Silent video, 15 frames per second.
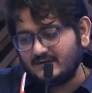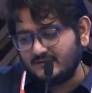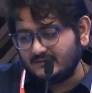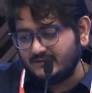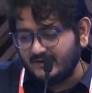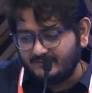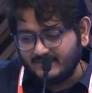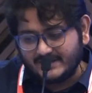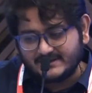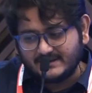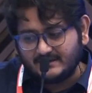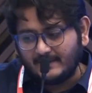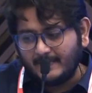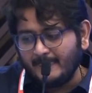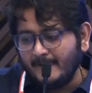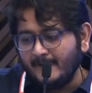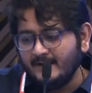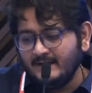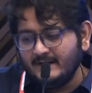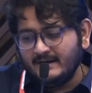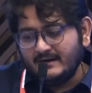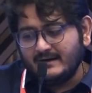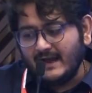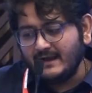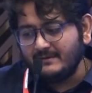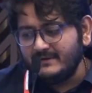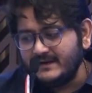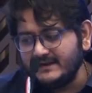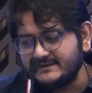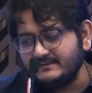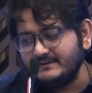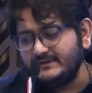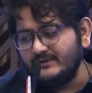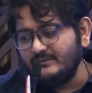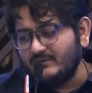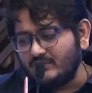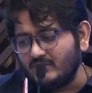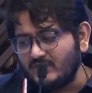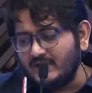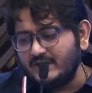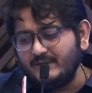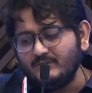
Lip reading: infection. Diabetics with pneumococcal